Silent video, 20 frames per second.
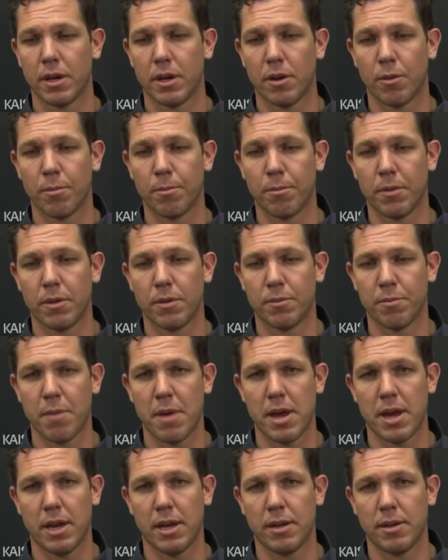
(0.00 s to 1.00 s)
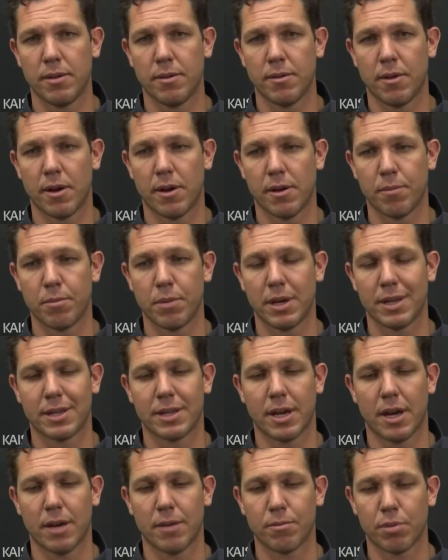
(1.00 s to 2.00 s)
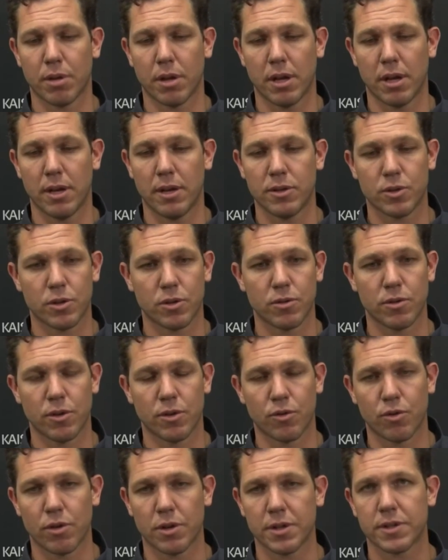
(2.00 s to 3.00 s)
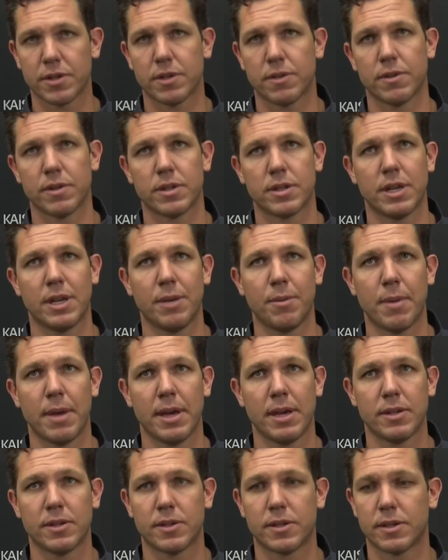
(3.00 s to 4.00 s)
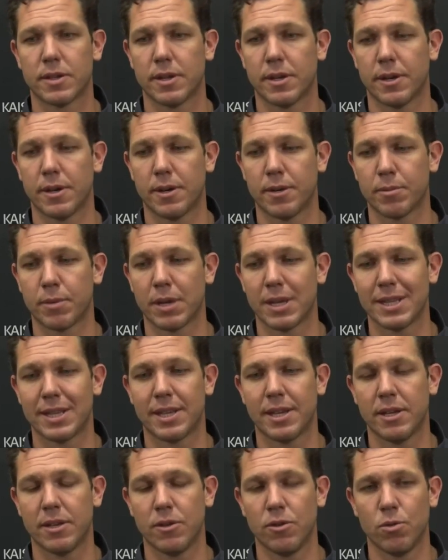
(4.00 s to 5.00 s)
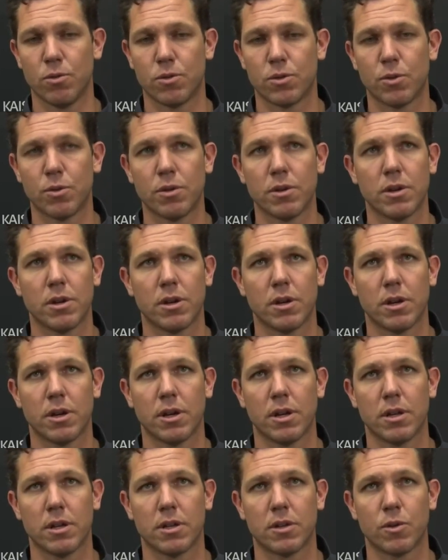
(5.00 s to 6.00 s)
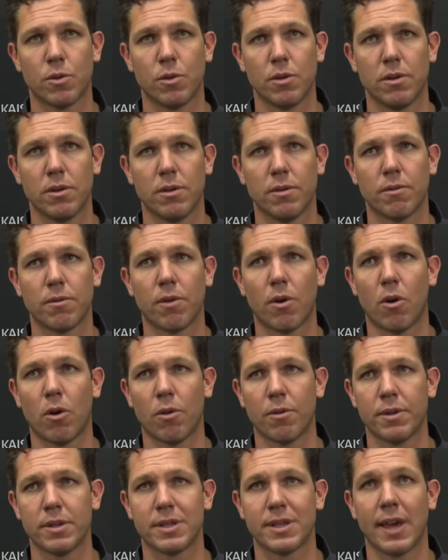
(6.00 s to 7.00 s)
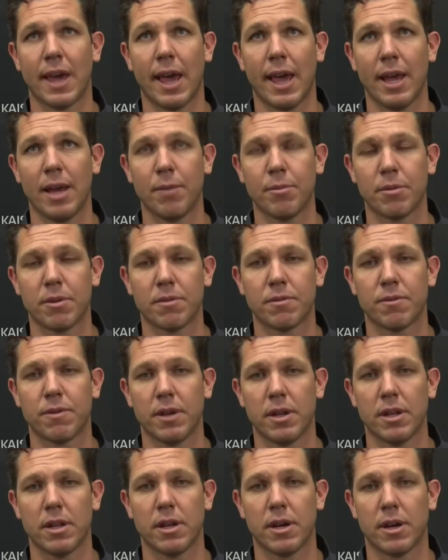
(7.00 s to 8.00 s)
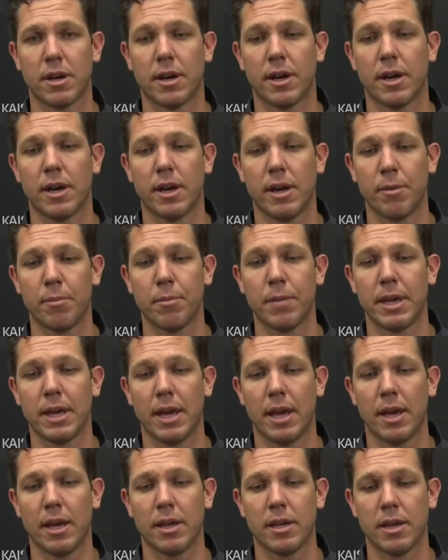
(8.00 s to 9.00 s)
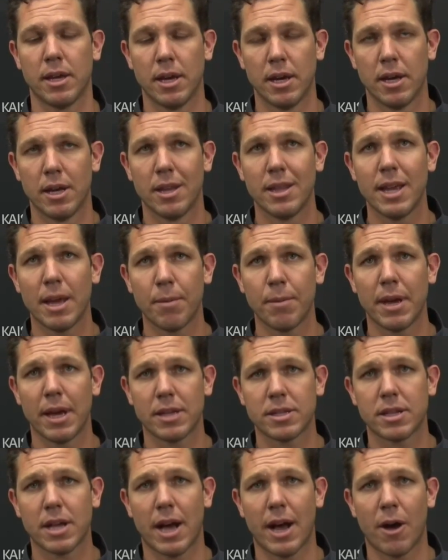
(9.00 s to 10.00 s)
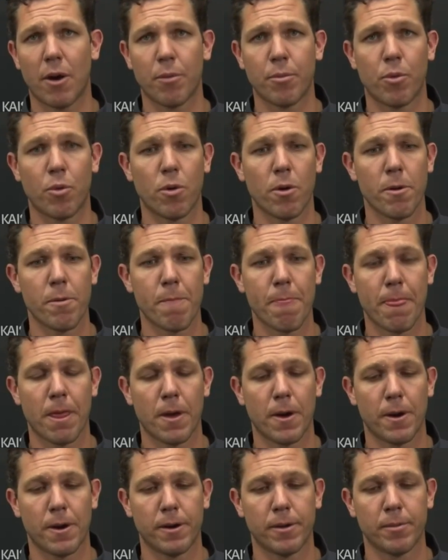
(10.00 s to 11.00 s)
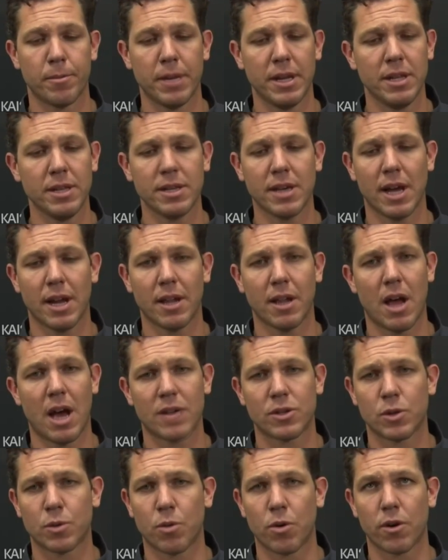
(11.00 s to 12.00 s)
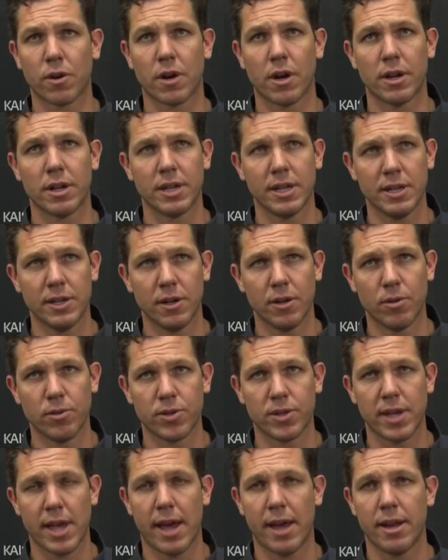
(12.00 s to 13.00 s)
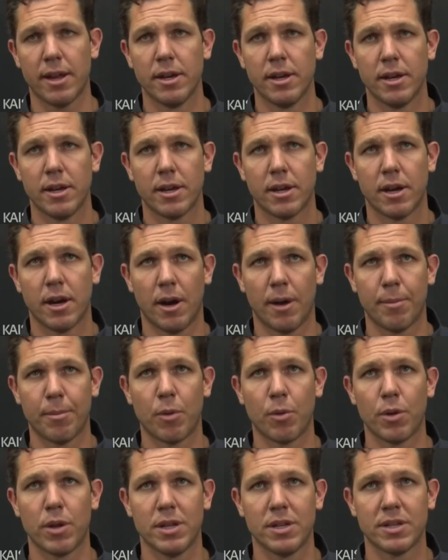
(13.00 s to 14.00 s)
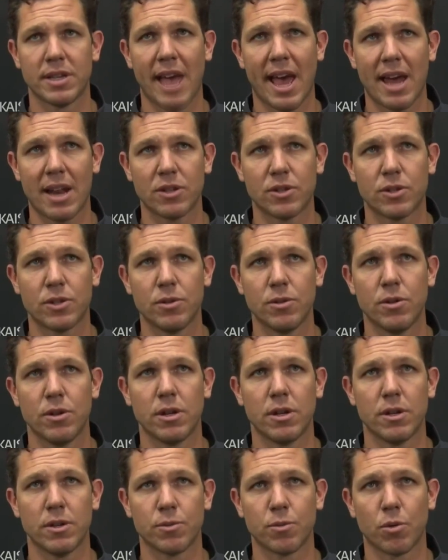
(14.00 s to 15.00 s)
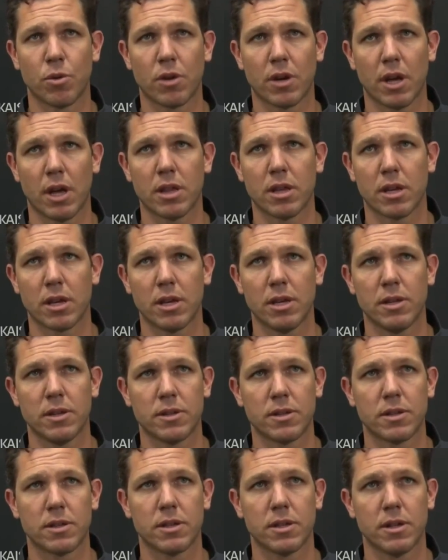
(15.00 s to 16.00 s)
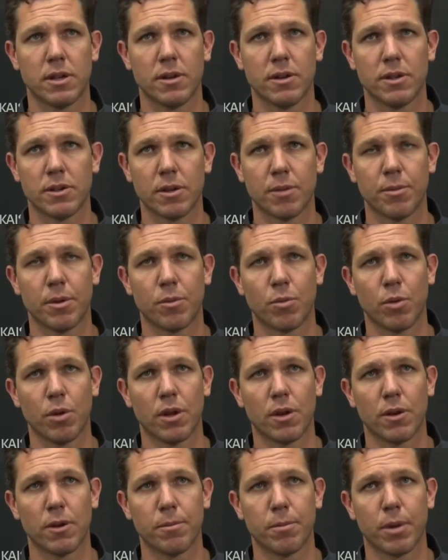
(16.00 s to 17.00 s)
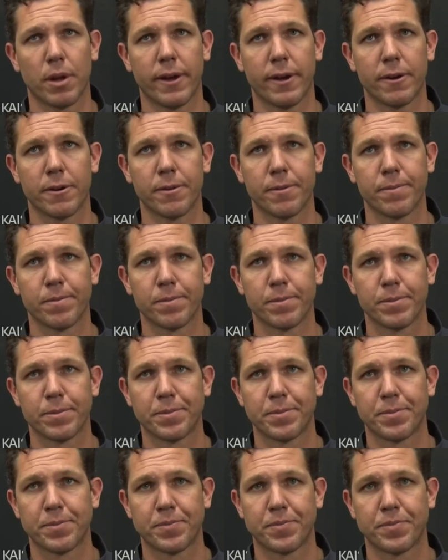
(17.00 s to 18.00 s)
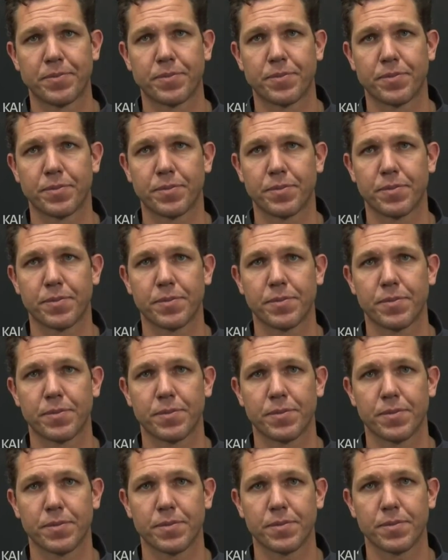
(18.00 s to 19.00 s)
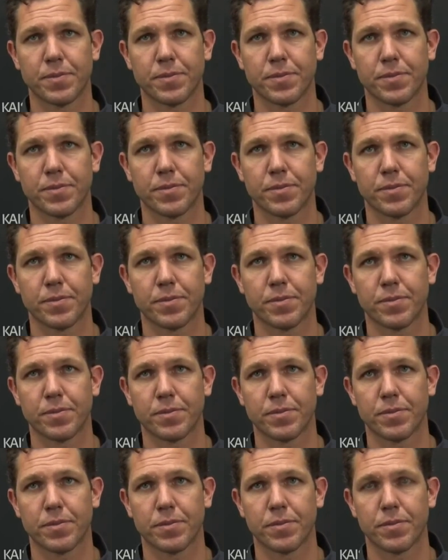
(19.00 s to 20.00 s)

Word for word: you know, made uh, big time plays, earned the trust of his teammates, um, continues to uh, to evolve his game to fit uh, NBA the NBA style more. Um, and he's got a lot to work on, and he knows that. Uh, but with his attitude and his work ethic, he's you know he's going to be a really good player. All right, Tony Harvey.